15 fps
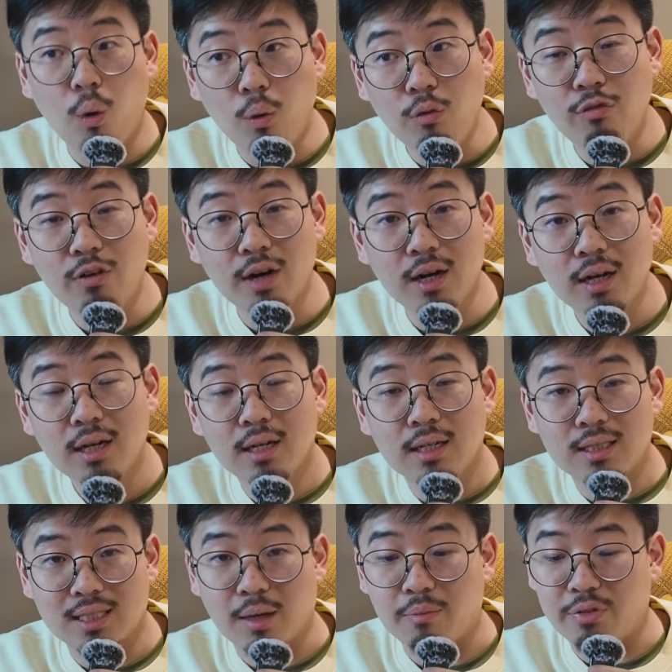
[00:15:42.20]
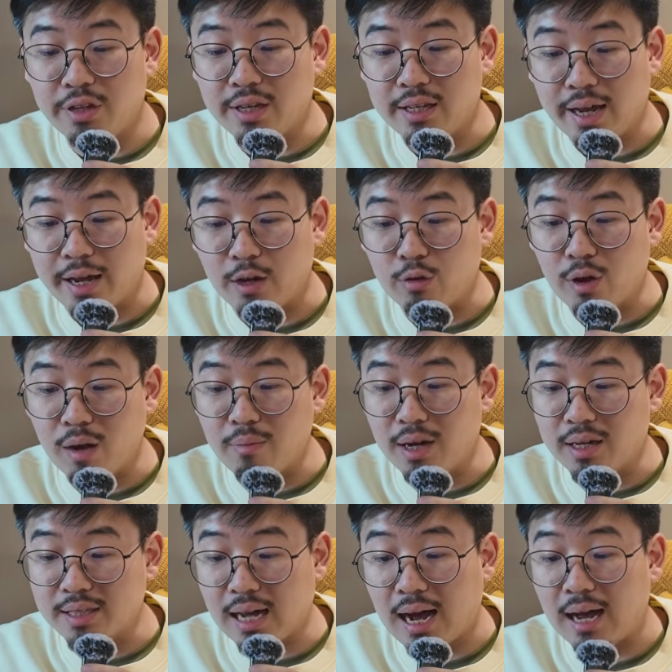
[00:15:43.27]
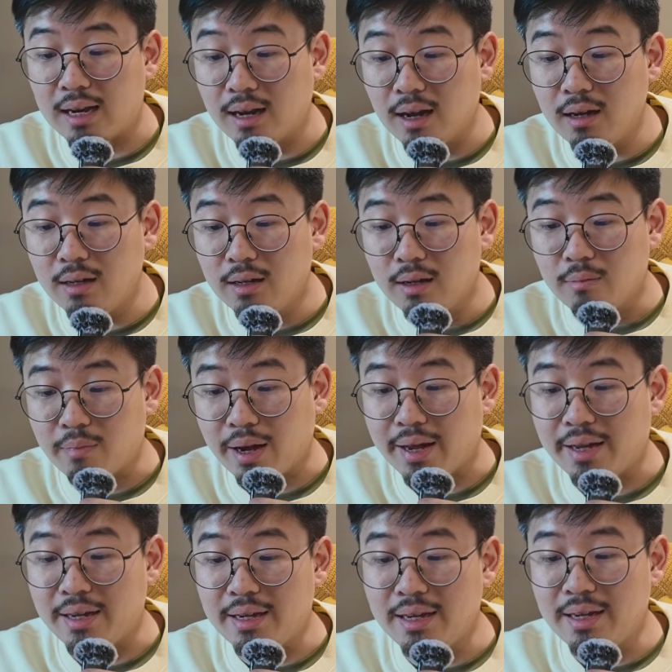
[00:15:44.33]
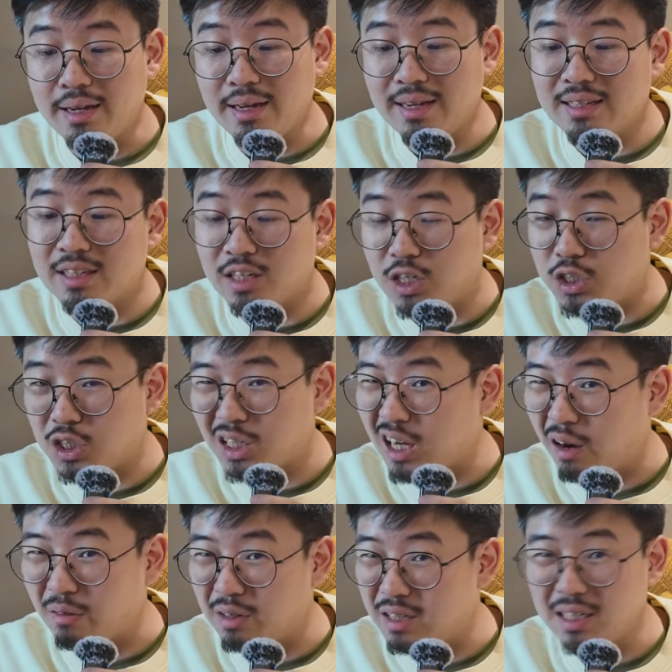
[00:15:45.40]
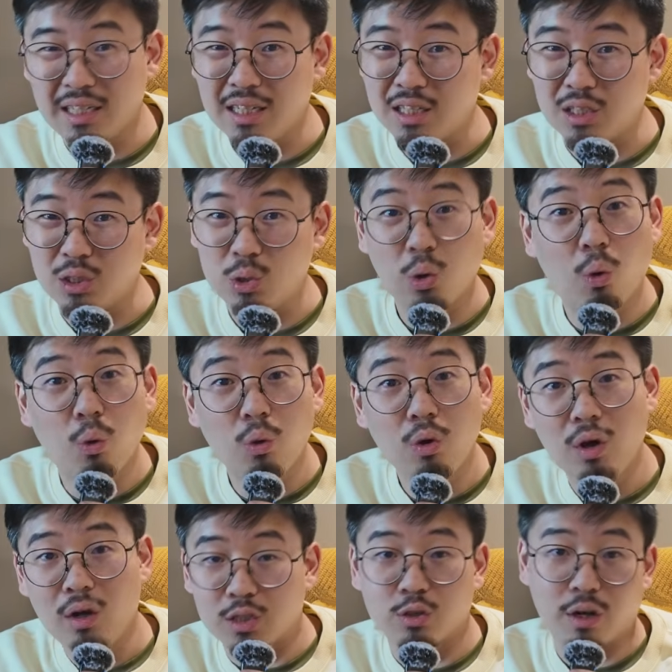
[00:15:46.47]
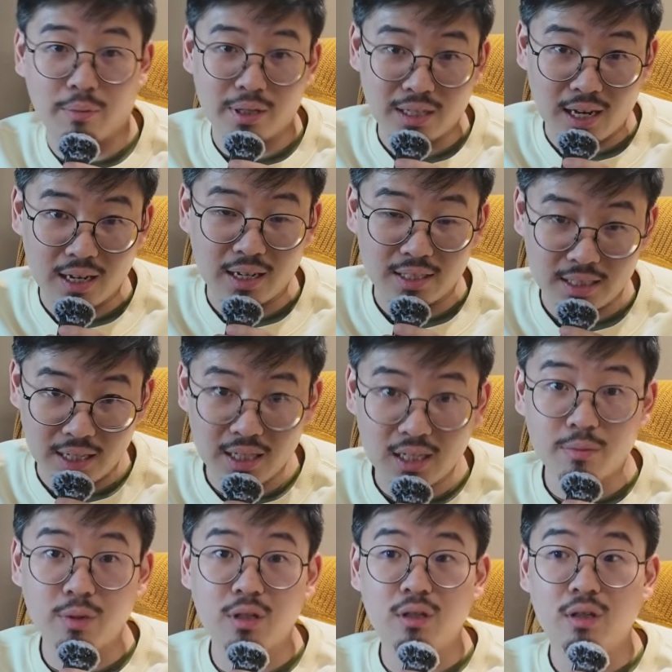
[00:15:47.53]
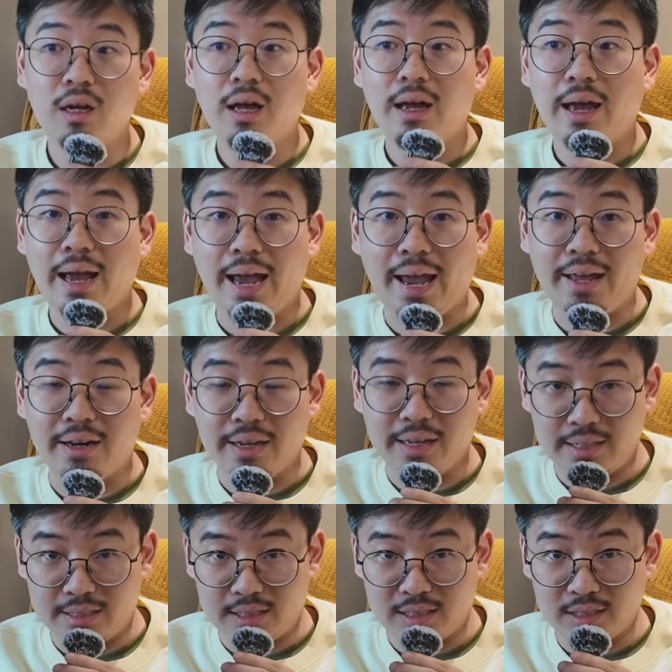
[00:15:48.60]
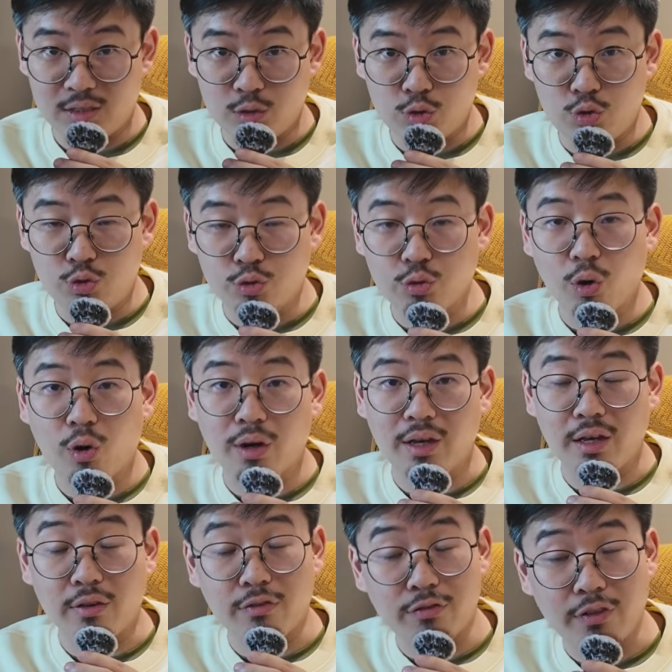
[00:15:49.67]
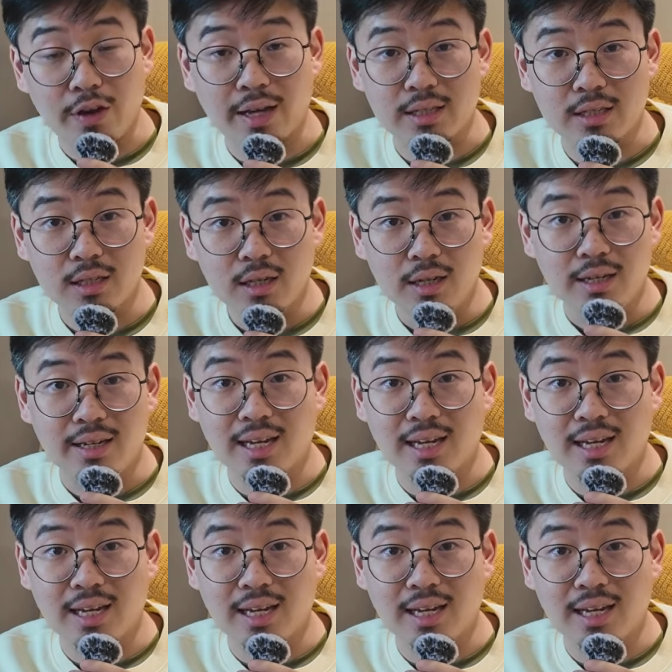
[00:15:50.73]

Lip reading: over something like Grandma Thala. My inclination currently is no, because Grandma Thala is inkable and its draw effect